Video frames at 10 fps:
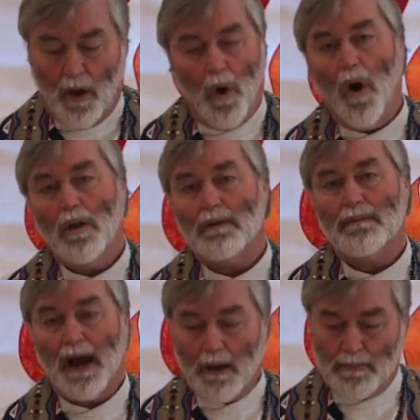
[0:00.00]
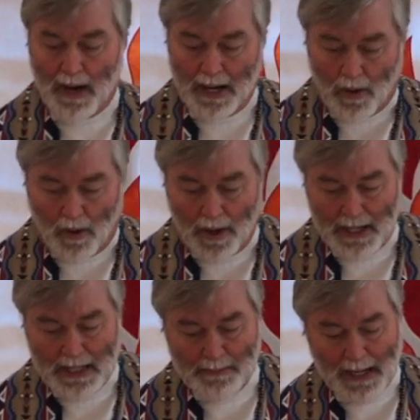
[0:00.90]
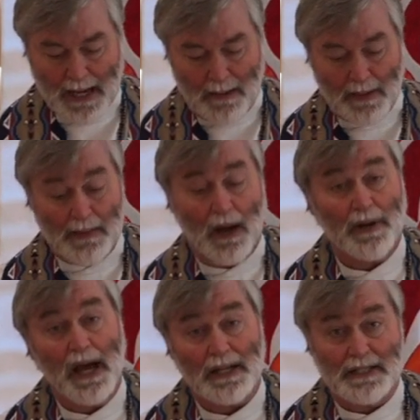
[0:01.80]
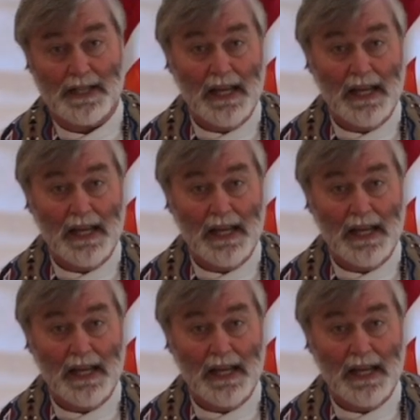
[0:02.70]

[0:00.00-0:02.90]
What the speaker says: All of our priorities become about us,